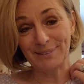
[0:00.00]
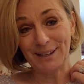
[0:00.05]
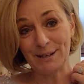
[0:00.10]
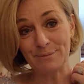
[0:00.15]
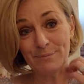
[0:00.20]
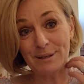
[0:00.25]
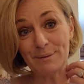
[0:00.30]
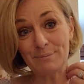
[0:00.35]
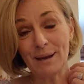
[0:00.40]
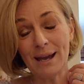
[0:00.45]

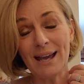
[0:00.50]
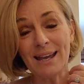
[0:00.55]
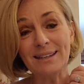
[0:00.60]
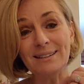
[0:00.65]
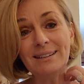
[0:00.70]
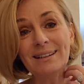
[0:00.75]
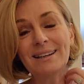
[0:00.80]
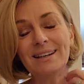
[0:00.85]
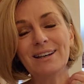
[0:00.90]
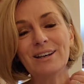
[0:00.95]
being made.
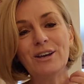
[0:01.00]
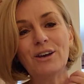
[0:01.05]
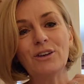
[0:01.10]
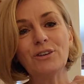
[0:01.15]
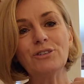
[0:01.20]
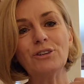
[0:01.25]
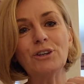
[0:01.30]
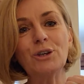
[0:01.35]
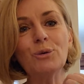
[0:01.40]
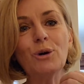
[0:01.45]

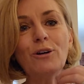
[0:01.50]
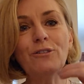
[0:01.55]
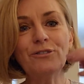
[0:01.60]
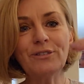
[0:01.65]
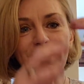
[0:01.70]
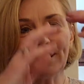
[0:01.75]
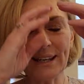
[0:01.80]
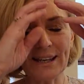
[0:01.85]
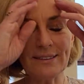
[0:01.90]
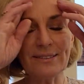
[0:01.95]
So you
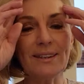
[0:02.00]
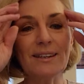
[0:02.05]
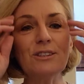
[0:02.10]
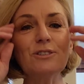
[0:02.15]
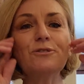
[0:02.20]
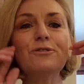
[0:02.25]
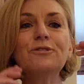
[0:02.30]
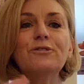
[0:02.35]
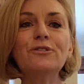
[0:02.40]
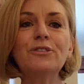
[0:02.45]
often get these
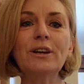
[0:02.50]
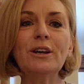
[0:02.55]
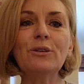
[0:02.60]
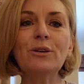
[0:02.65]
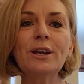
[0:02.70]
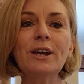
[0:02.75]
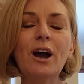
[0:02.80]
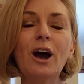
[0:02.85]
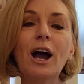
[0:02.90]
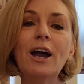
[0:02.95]

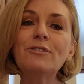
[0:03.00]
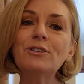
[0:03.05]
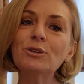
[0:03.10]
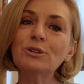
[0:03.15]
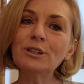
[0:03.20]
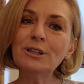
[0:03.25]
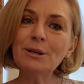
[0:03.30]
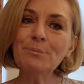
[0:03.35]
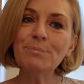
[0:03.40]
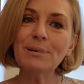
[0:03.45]
very high, if you
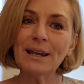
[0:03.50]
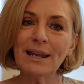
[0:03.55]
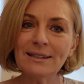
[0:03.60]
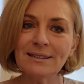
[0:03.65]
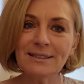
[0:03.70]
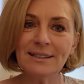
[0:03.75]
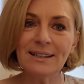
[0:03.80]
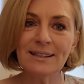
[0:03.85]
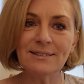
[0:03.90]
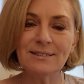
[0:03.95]
did a blood
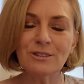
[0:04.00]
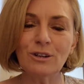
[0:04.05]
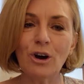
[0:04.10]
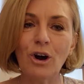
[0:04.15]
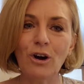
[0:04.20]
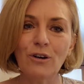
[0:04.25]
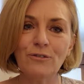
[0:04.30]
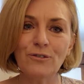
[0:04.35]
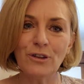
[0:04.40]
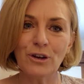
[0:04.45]
test
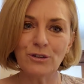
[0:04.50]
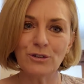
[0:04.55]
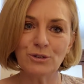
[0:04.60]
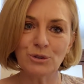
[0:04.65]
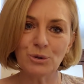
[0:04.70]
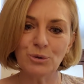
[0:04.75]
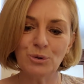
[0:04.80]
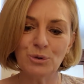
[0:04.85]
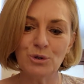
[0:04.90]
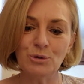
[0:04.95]
of those
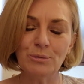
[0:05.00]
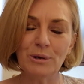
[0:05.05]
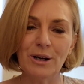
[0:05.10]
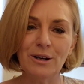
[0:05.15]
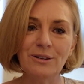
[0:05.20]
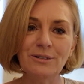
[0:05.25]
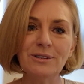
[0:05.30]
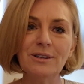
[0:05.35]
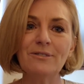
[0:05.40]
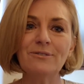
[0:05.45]
two
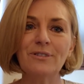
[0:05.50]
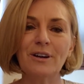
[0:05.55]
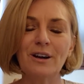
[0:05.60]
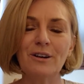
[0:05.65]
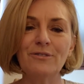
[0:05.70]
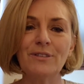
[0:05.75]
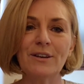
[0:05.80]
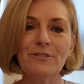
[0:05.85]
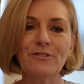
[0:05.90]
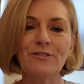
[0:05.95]
hormones of
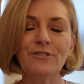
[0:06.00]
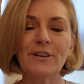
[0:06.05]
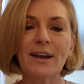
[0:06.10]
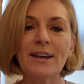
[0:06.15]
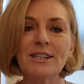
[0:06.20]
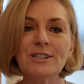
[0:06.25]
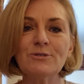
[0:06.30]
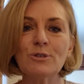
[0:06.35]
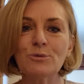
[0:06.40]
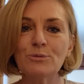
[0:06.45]
that
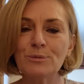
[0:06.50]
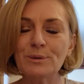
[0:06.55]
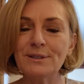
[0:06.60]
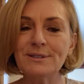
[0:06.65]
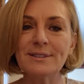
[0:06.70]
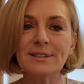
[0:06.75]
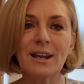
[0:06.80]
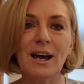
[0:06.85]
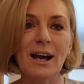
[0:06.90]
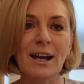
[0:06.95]
phase of a
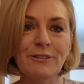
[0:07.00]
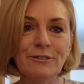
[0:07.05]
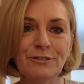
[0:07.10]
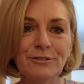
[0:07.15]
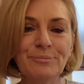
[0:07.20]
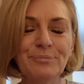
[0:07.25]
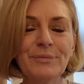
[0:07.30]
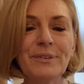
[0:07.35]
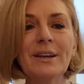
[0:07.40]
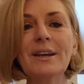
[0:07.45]
woman's life,
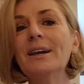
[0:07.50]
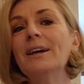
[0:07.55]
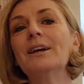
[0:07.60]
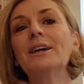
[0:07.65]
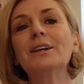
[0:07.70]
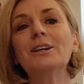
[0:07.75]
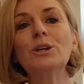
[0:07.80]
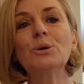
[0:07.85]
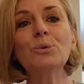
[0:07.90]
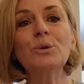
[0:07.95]

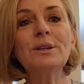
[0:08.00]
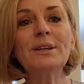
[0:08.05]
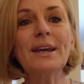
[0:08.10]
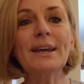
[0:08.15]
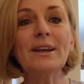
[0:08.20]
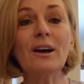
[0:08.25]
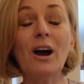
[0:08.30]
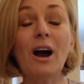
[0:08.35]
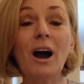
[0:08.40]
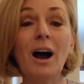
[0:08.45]
you would get
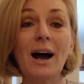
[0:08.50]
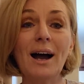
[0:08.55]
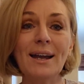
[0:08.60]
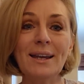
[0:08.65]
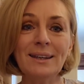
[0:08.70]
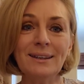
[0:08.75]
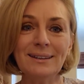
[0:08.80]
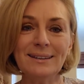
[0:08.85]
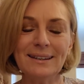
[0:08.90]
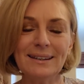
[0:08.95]
a
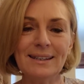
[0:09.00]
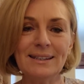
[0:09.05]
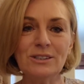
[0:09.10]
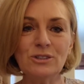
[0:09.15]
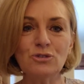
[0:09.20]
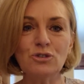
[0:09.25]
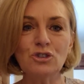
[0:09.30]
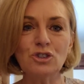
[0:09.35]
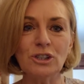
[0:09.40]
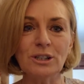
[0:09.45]
high
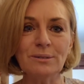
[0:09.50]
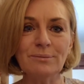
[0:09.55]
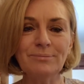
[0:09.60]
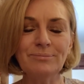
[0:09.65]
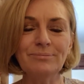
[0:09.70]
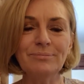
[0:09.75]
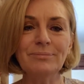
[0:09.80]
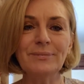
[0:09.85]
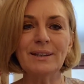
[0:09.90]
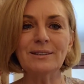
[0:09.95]
estrogen,
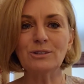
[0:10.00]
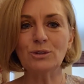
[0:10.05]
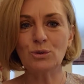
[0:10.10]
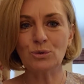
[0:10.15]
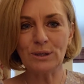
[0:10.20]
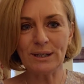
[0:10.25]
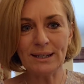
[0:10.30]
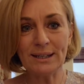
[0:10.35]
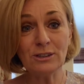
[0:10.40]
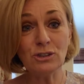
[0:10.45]
that's called
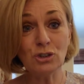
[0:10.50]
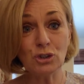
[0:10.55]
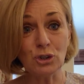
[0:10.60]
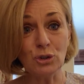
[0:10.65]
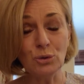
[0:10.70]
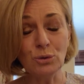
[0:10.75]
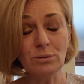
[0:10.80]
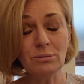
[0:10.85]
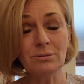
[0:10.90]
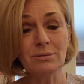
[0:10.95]

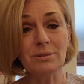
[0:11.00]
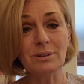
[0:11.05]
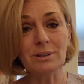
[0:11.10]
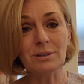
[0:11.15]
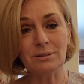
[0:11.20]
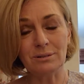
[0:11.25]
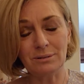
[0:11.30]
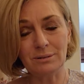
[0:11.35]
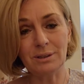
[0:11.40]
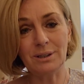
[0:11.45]
E2,
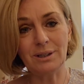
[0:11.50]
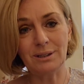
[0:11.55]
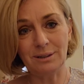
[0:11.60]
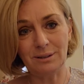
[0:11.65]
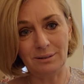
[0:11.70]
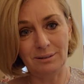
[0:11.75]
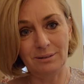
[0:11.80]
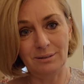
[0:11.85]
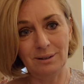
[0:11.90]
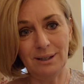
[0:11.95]
the
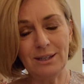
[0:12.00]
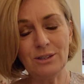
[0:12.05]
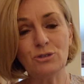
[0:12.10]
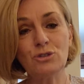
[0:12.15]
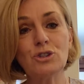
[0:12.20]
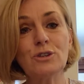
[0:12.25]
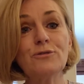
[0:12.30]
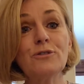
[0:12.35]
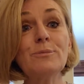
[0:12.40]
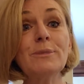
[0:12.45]

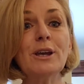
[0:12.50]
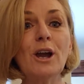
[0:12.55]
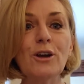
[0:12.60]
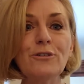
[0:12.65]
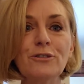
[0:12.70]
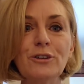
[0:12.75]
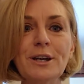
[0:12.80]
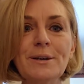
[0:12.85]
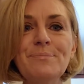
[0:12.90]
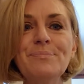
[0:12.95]
estrogen from the
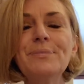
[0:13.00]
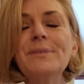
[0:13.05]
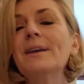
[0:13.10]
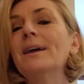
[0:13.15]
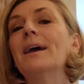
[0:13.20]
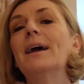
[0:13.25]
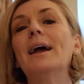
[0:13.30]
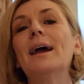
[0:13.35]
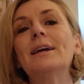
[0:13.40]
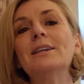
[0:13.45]
ovary,
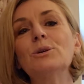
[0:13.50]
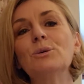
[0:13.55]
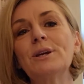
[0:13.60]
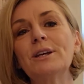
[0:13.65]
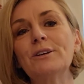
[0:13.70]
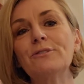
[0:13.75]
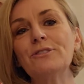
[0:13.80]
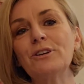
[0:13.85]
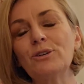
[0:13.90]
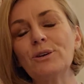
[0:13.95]
and you'll get
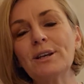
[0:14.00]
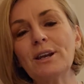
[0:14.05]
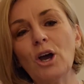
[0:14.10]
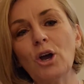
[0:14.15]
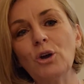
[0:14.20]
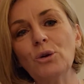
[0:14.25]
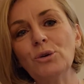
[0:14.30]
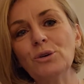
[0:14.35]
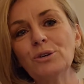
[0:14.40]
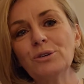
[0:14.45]
a very
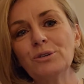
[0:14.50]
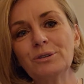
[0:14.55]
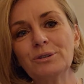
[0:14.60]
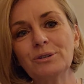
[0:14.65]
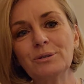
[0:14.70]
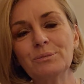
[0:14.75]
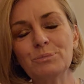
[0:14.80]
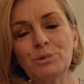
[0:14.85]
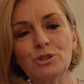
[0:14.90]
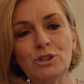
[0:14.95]
low
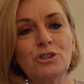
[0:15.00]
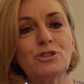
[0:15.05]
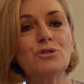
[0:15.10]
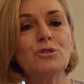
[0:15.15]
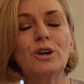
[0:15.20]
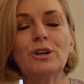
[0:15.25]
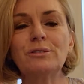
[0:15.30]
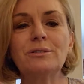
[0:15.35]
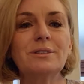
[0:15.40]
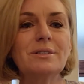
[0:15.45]

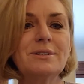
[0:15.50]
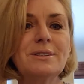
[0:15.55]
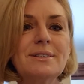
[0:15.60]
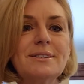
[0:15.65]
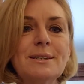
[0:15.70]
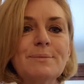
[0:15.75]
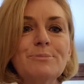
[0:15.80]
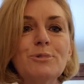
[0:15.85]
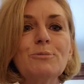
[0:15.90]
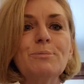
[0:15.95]
progesterone, just a
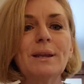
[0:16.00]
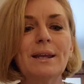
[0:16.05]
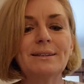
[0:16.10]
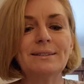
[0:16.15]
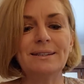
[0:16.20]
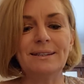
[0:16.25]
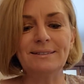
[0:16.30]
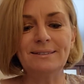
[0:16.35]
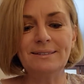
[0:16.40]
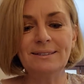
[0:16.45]
simple blood
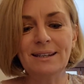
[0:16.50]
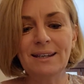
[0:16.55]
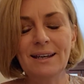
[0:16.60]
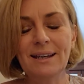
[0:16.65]
test.